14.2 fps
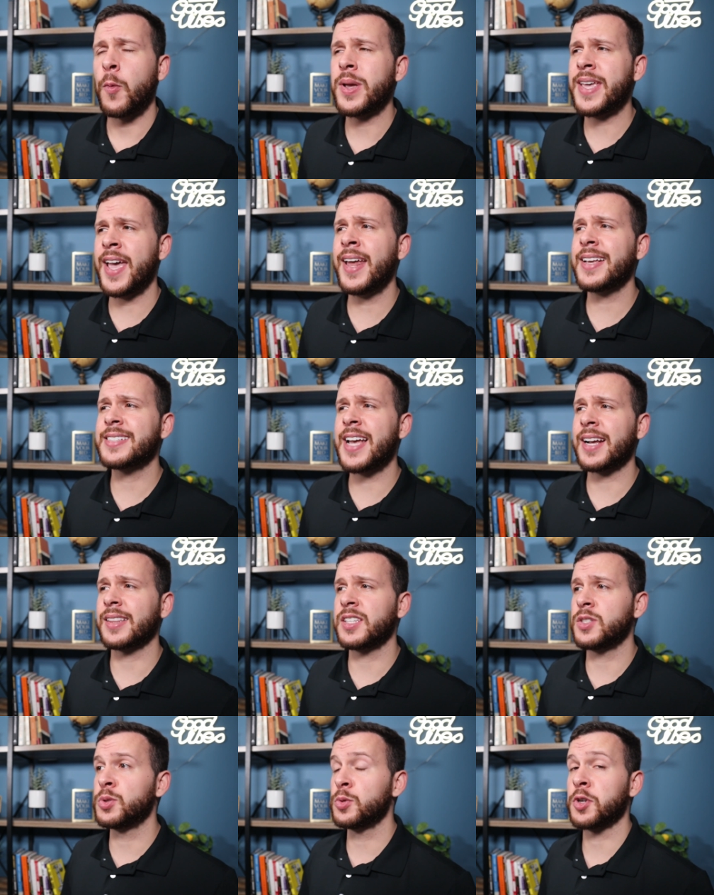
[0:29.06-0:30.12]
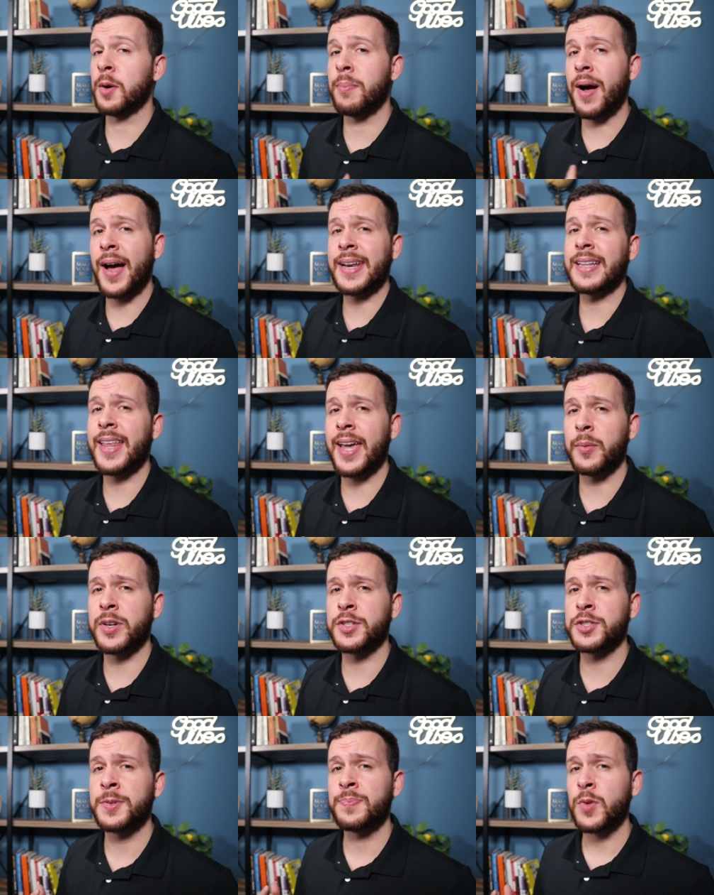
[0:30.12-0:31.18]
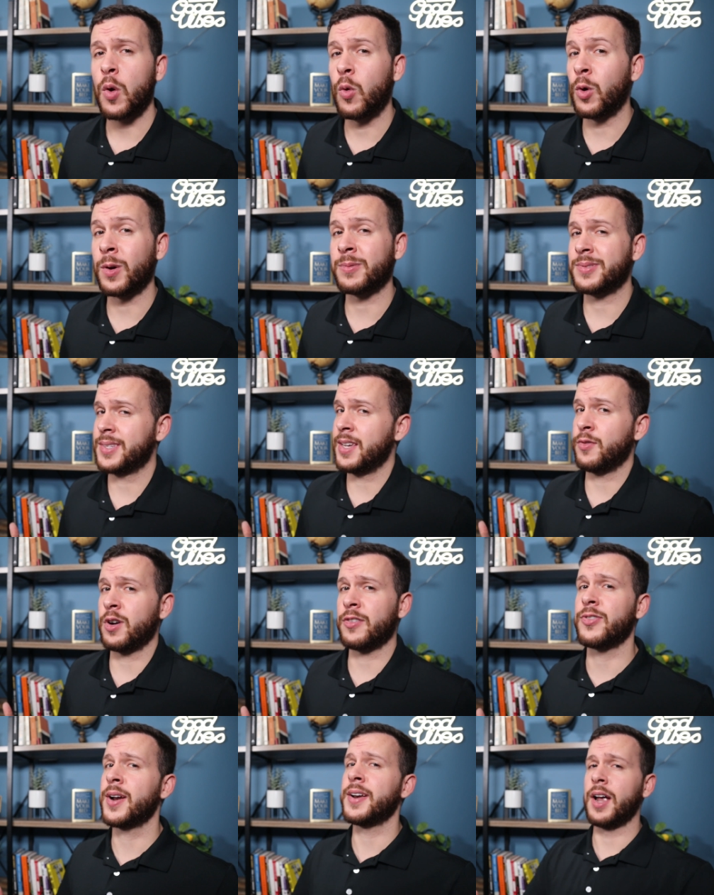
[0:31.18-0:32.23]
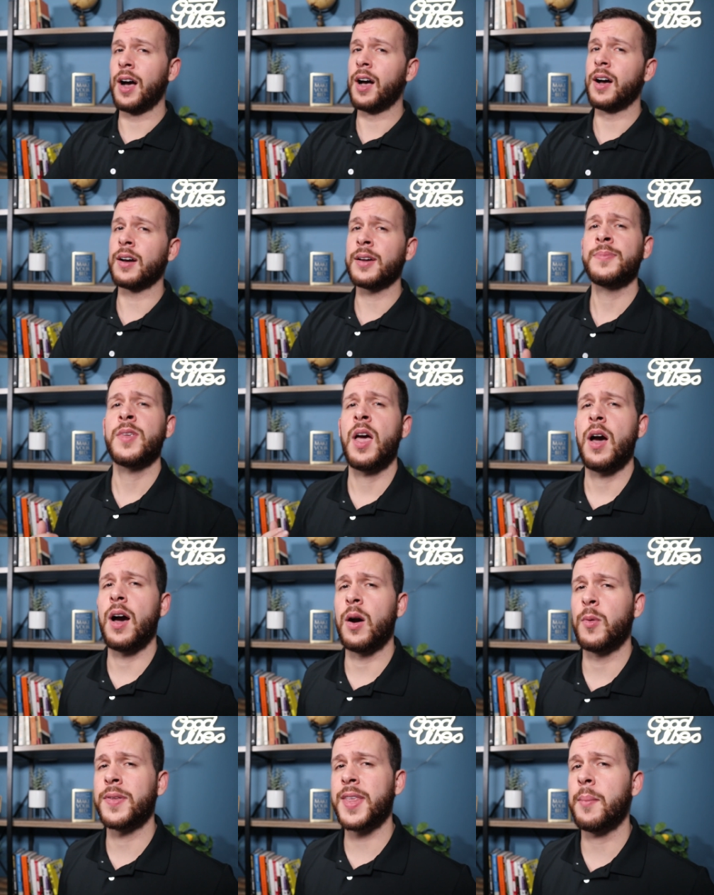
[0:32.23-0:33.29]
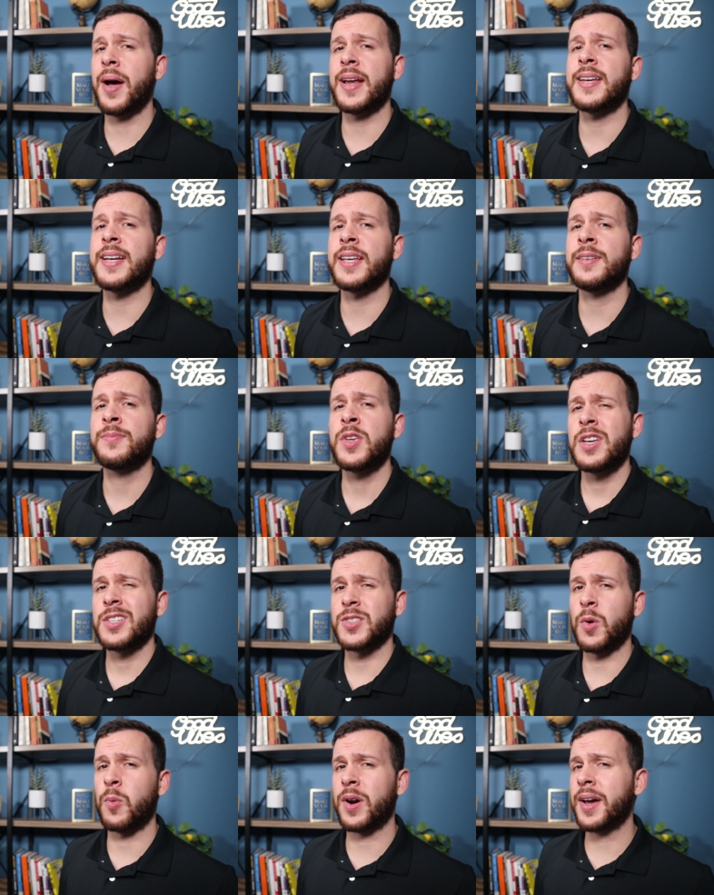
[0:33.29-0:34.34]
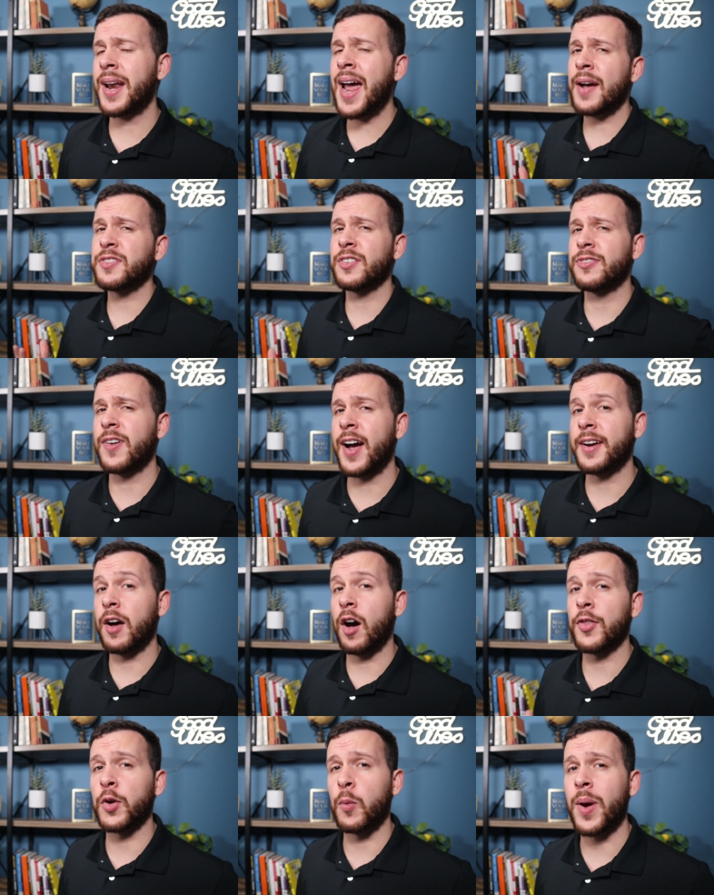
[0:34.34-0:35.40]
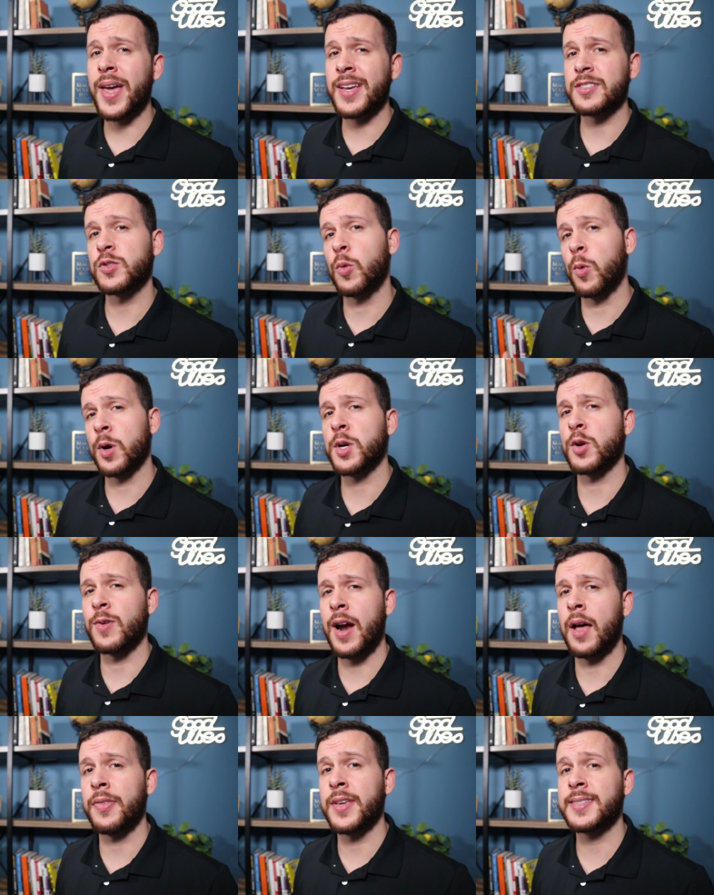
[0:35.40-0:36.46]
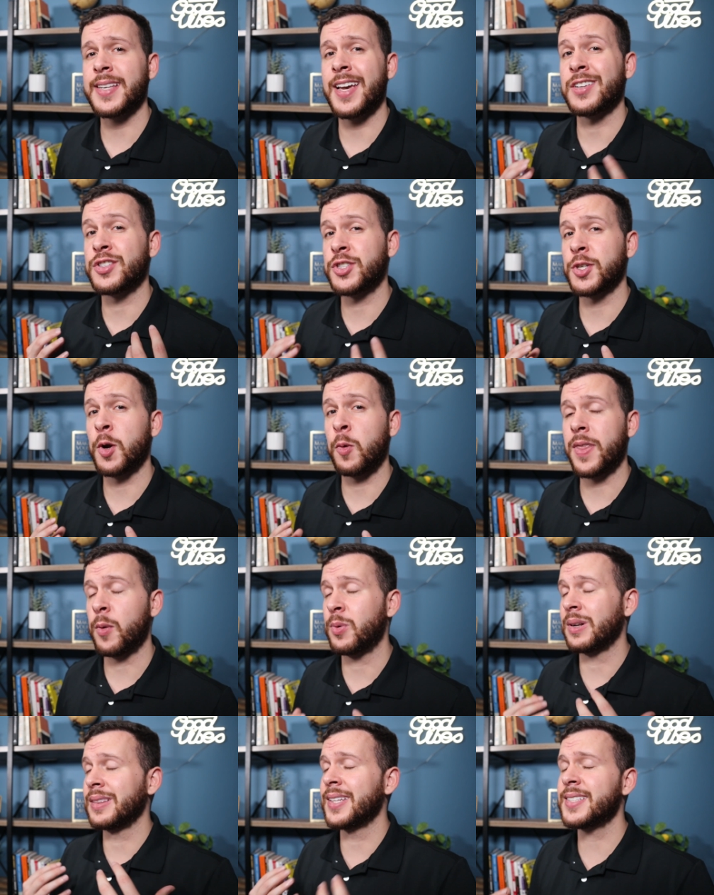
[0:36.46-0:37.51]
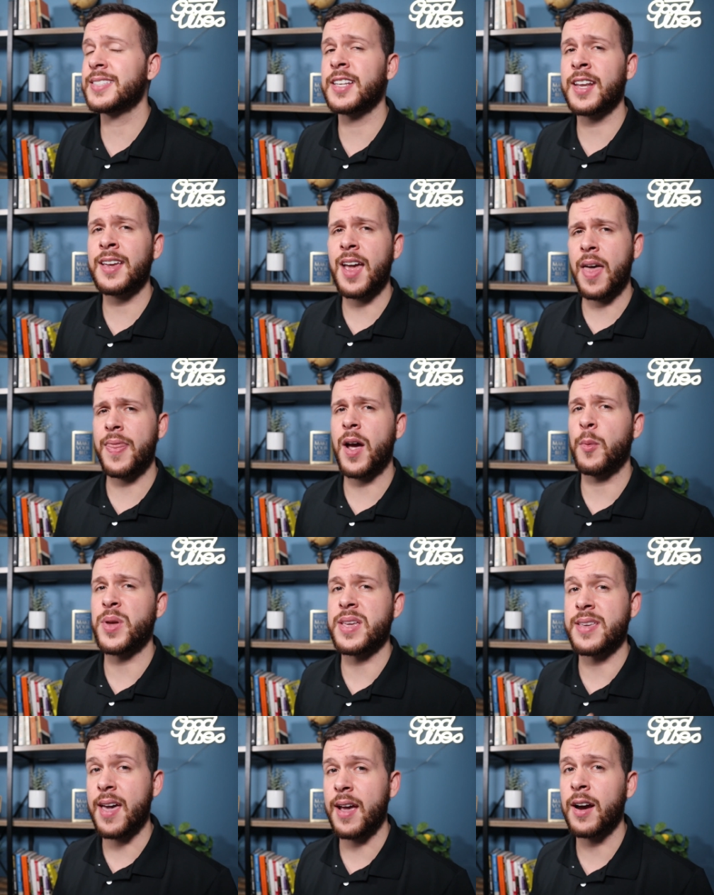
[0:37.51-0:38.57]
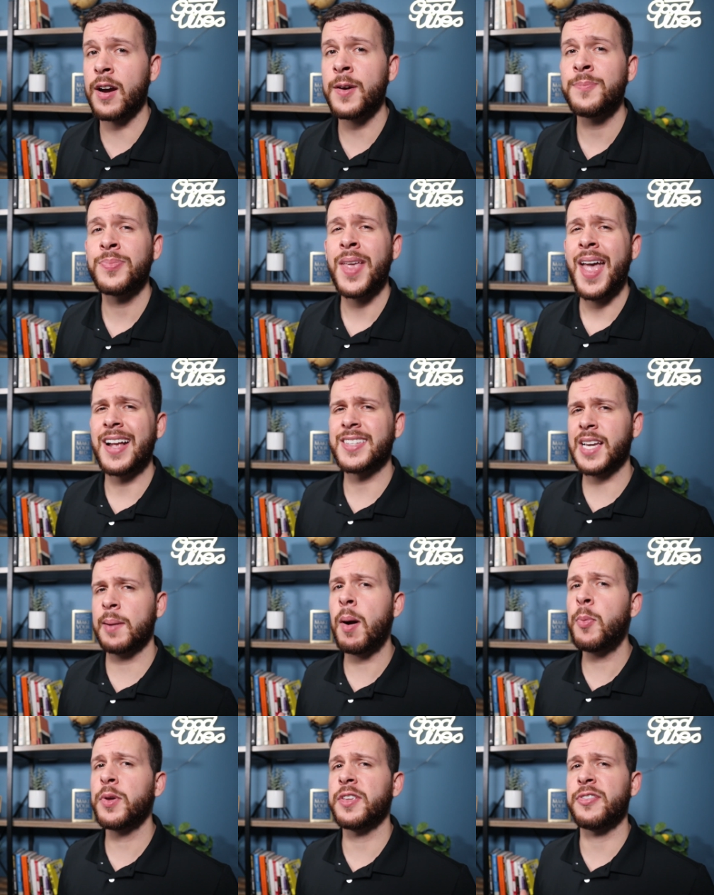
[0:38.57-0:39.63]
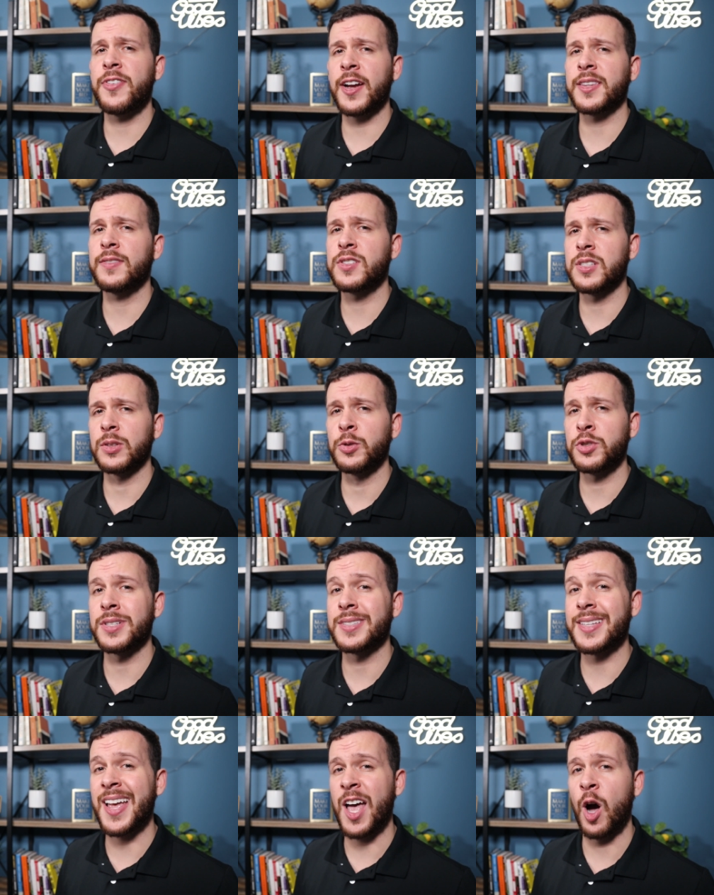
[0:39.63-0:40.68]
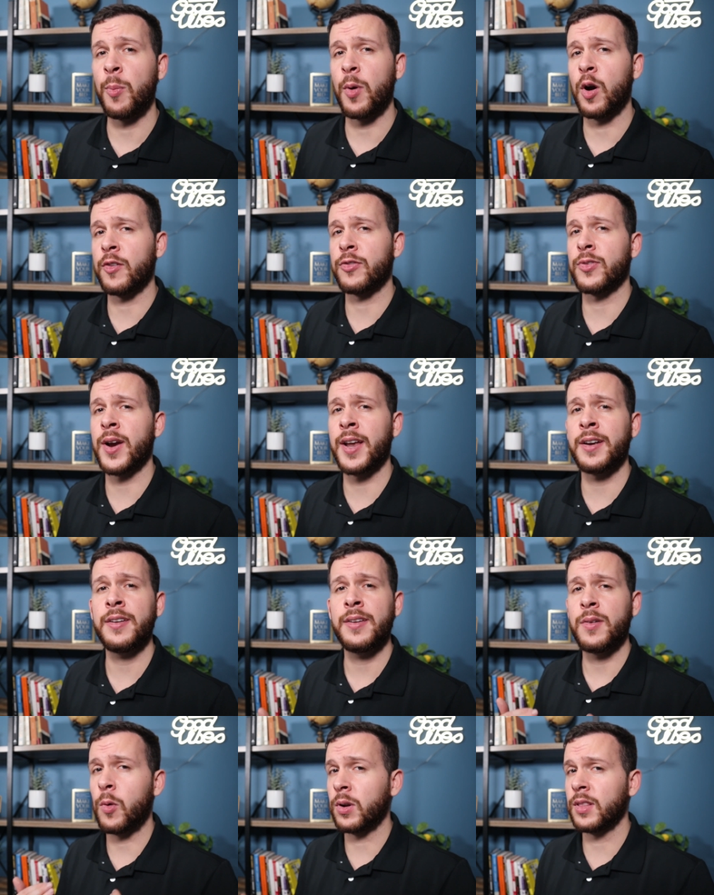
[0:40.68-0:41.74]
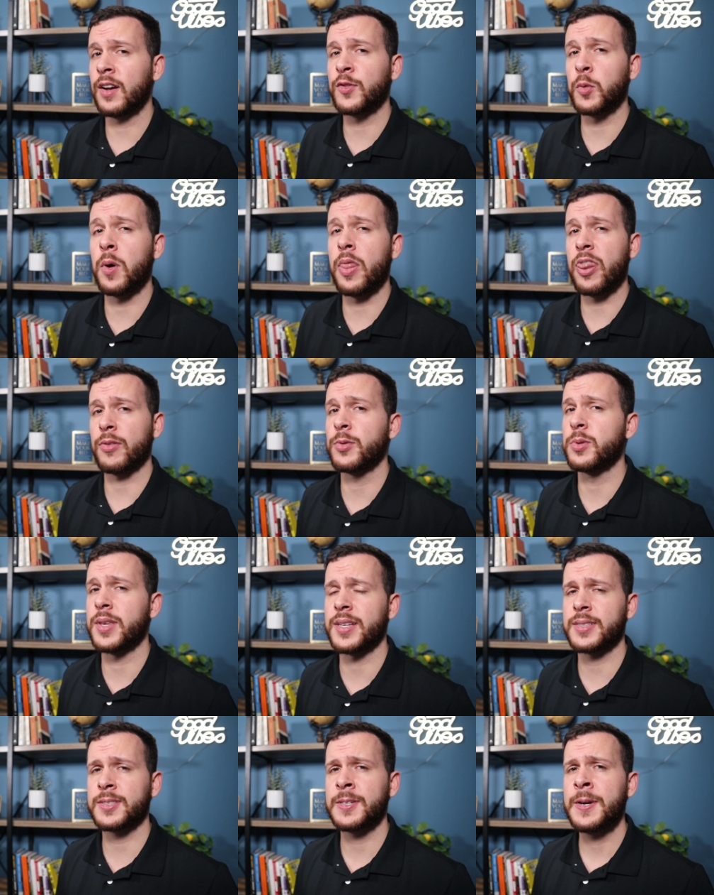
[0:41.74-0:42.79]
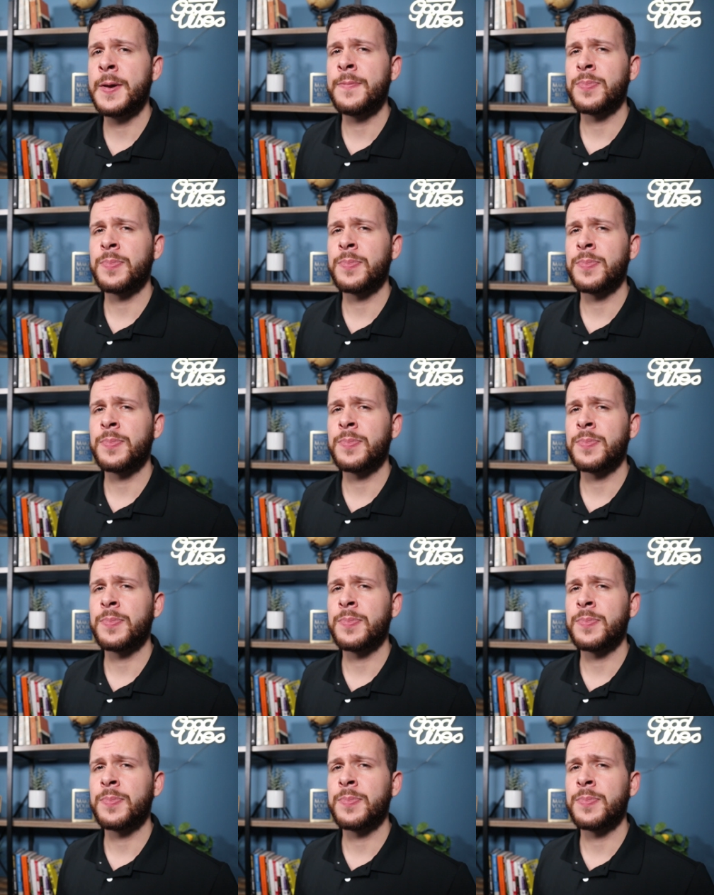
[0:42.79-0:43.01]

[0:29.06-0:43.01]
We can't exactly use our body language or give our friend a hug uh, when they might need it, so we're going to have to find other ways to work around this and show that we're listening and that we care, and to come up with effective solutions to help our friend or loved one through this.